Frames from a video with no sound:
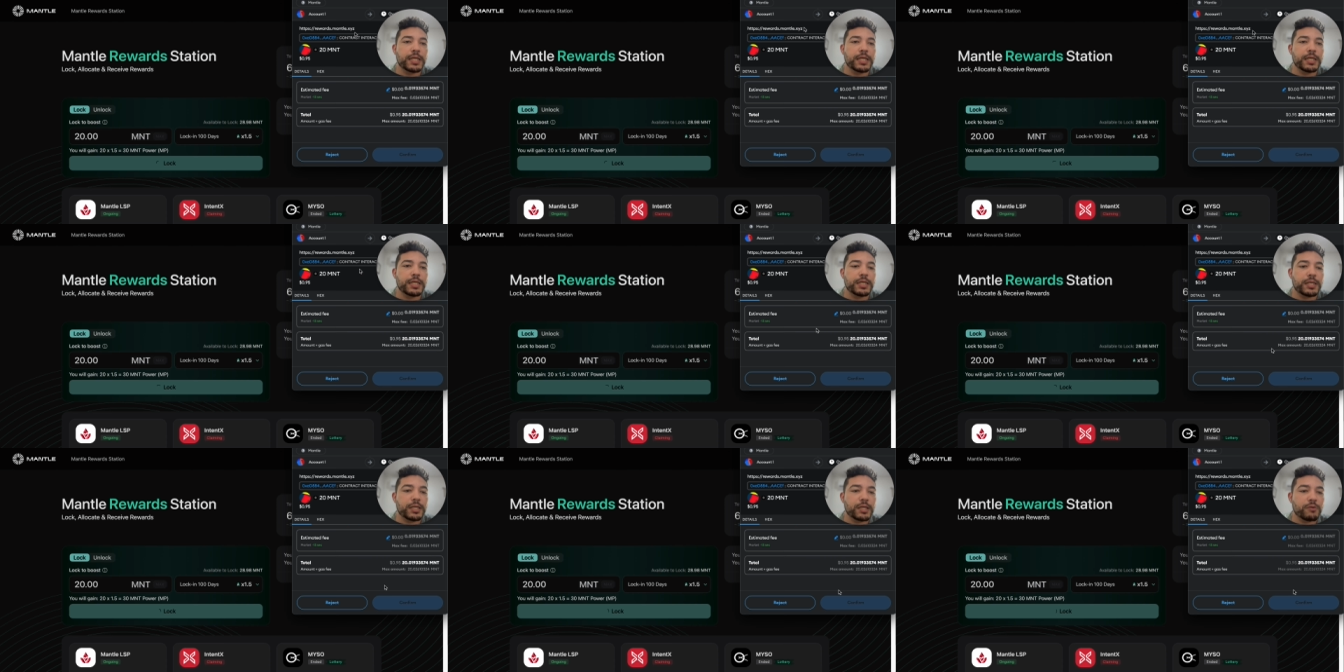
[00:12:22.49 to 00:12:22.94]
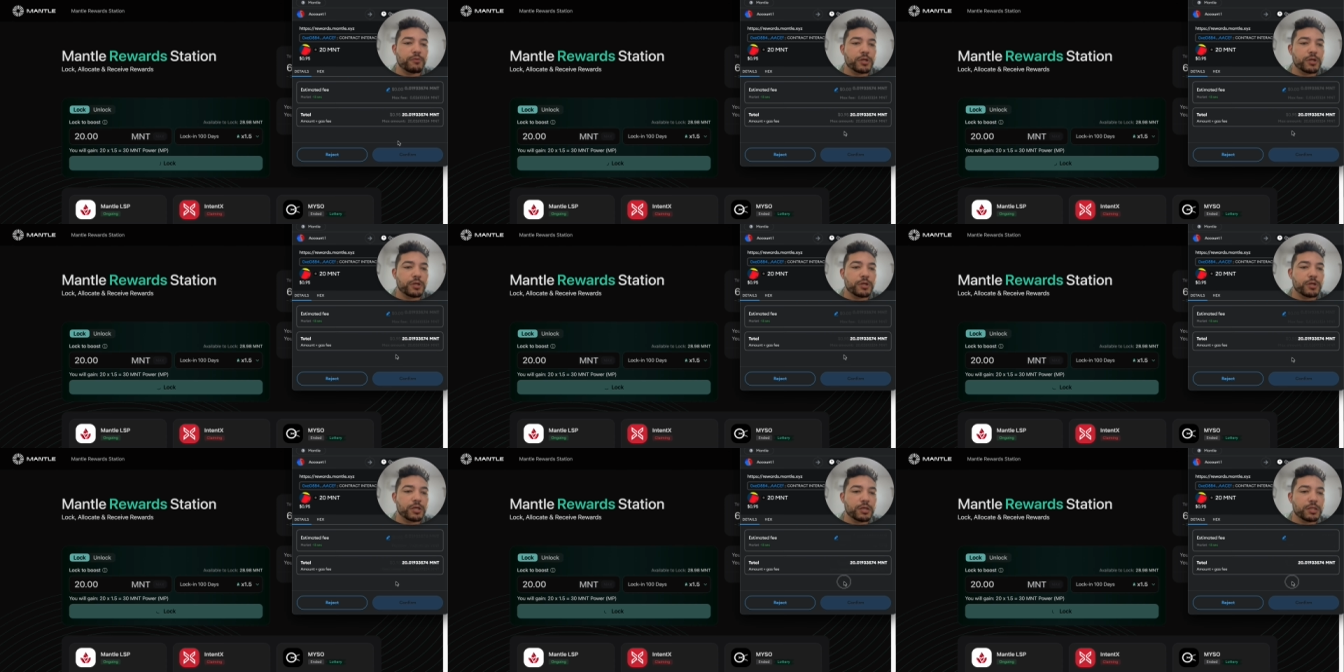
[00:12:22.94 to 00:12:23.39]
Here it
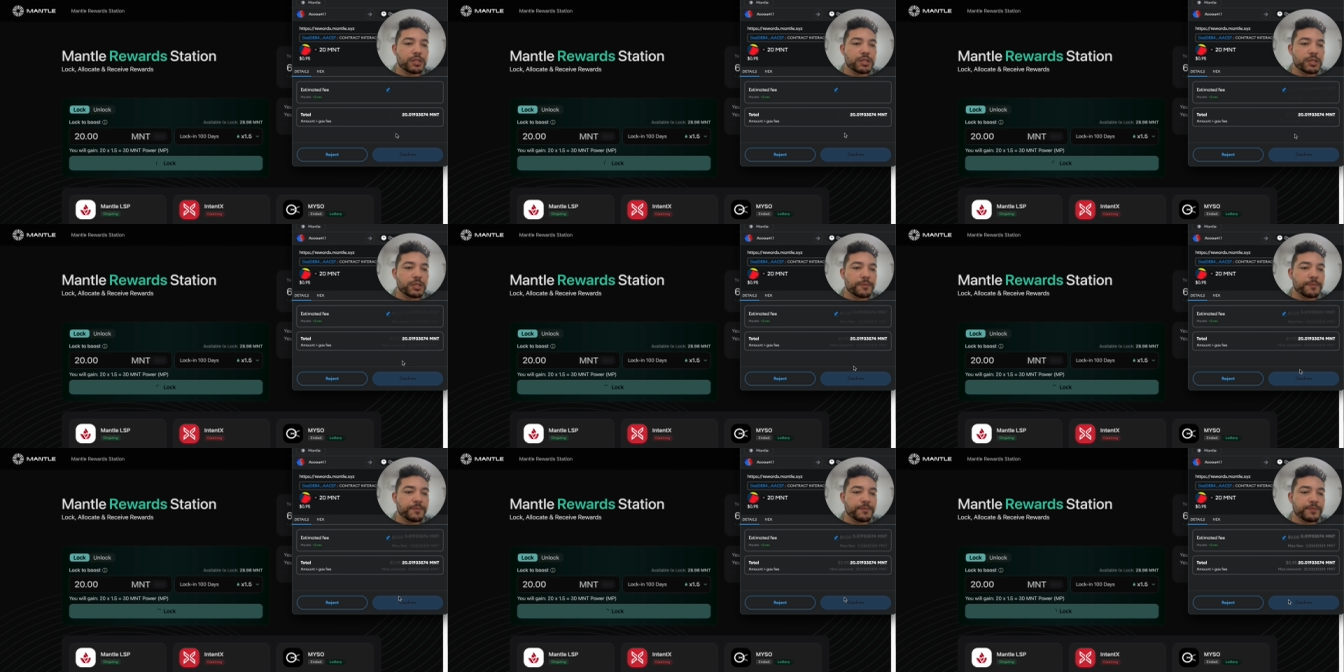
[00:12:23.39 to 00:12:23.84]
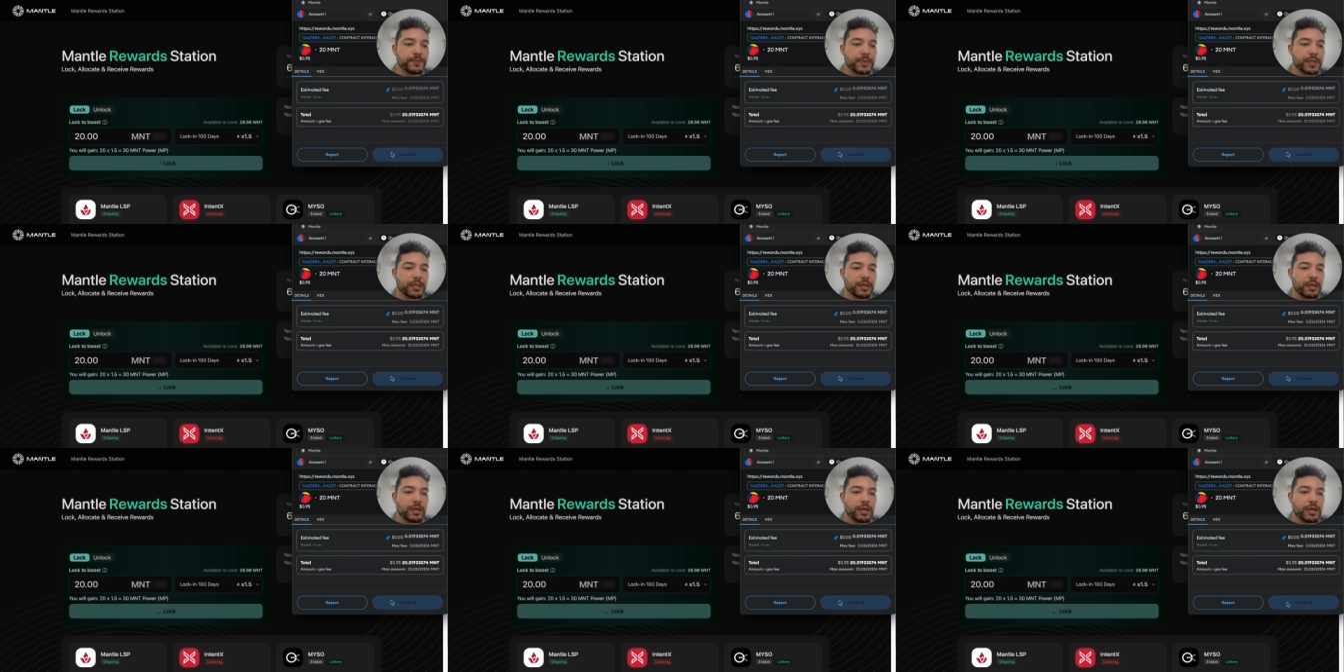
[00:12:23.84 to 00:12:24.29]
is.
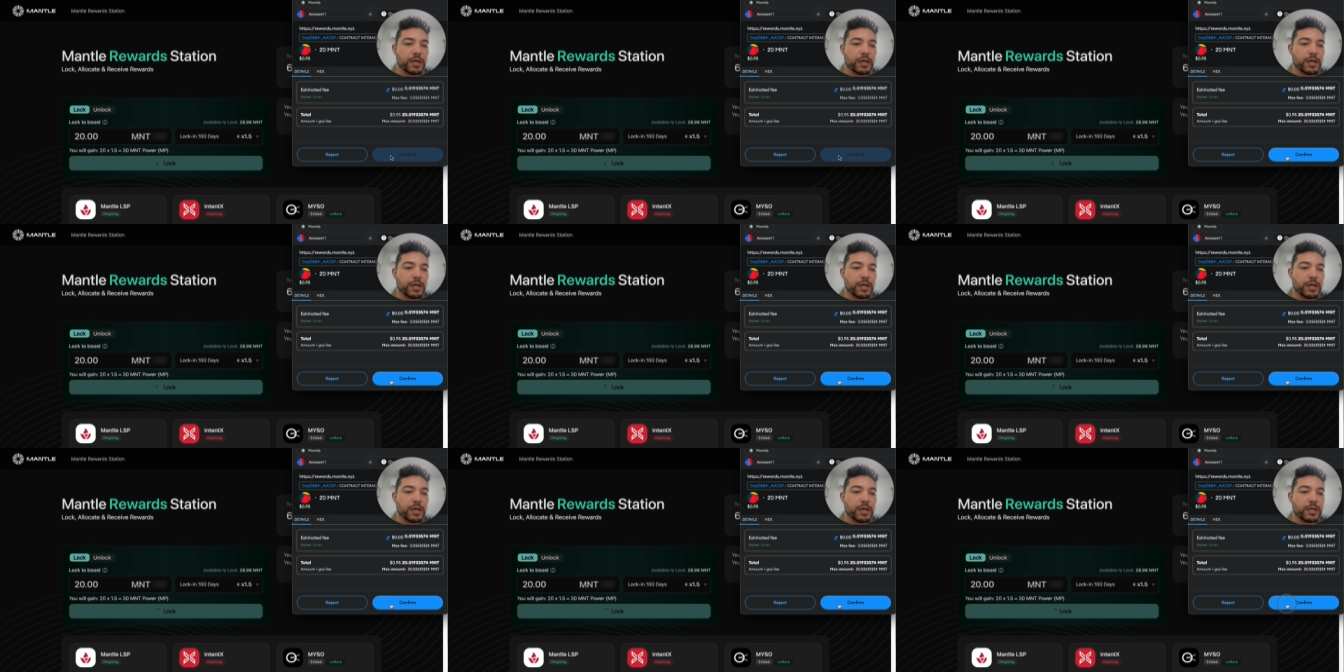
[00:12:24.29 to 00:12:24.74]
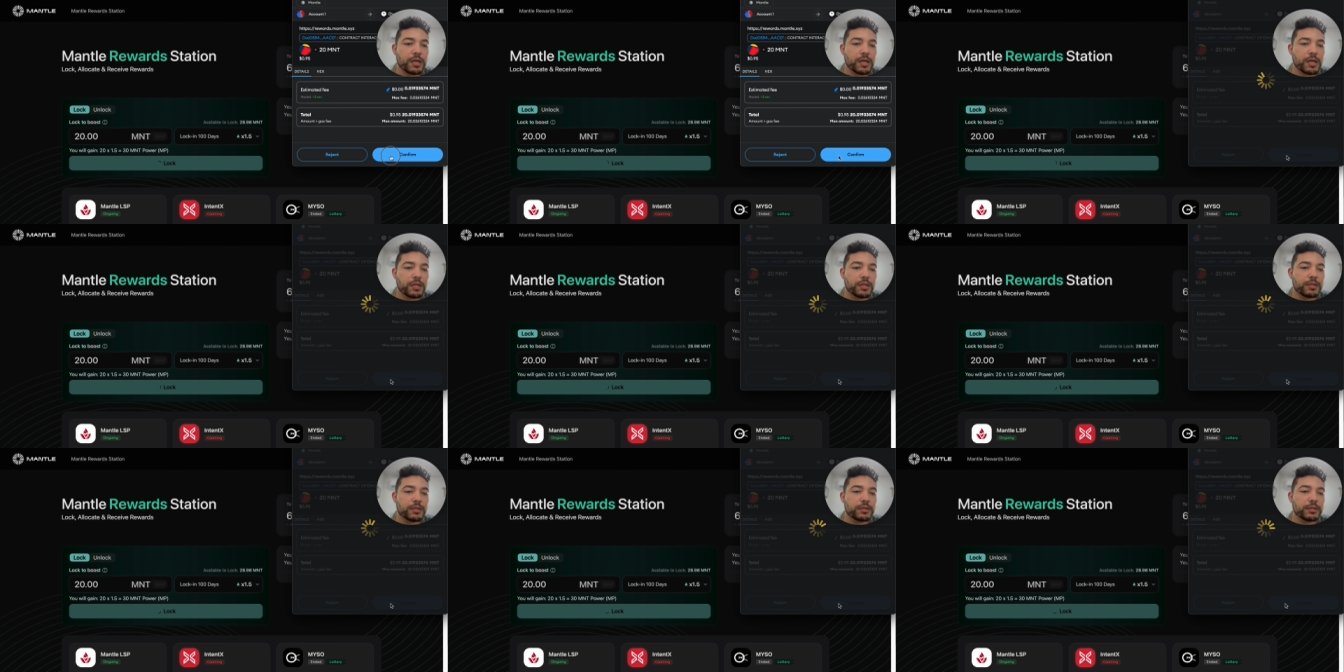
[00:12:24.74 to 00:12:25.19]

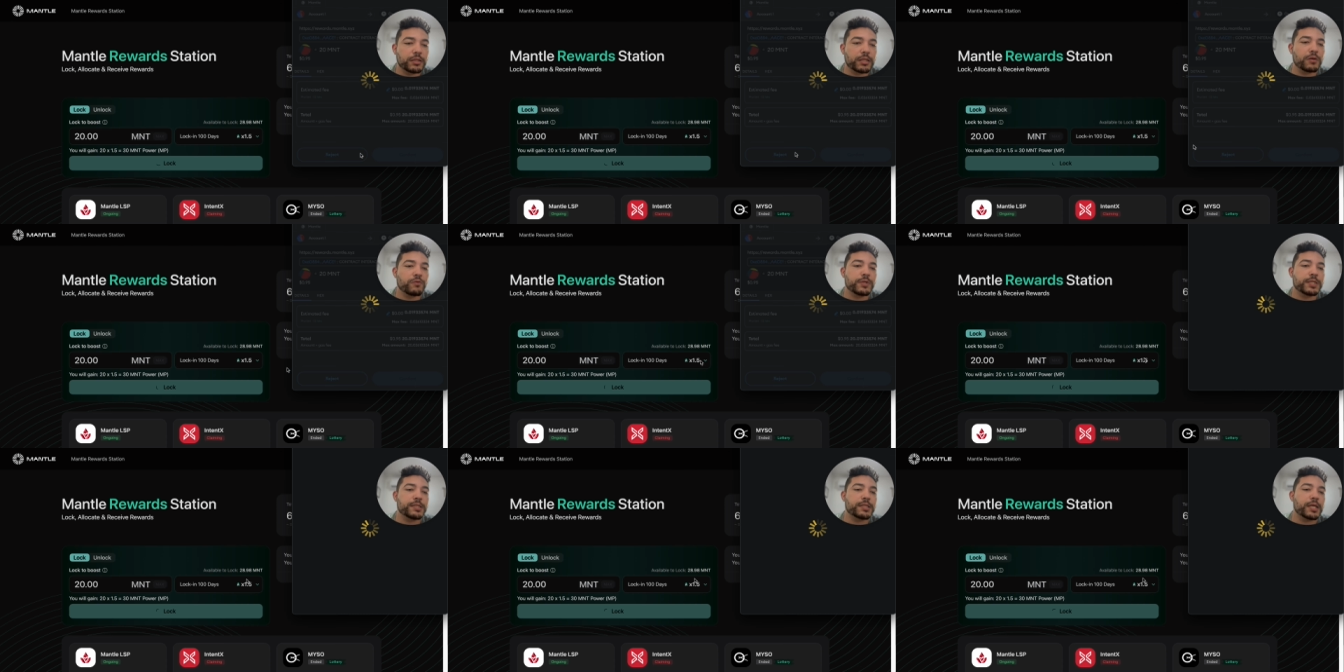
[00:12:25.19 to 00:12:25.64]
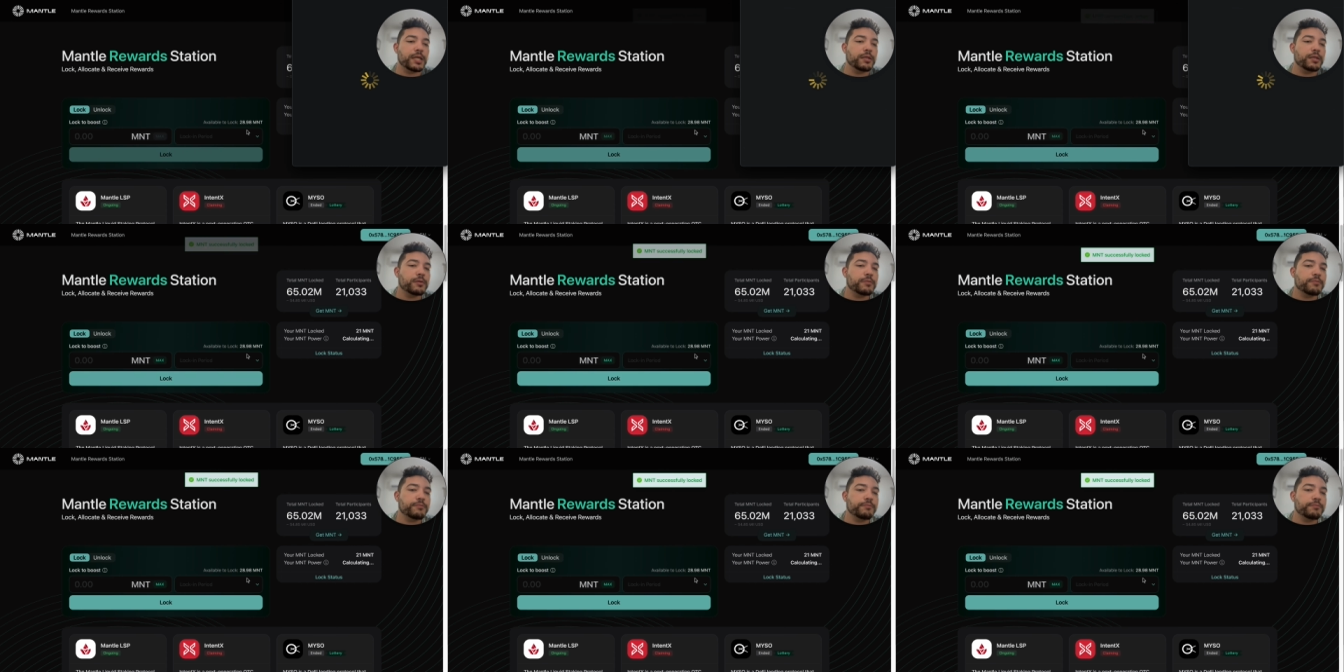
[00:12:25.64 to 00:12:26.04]
And then we stake.